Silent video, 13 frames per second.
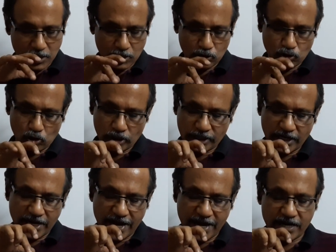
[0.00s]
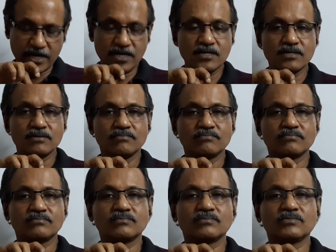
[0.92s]
Shorter diagonal
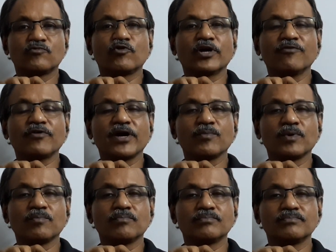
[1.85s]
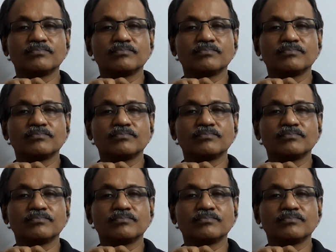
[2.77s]
45 mm.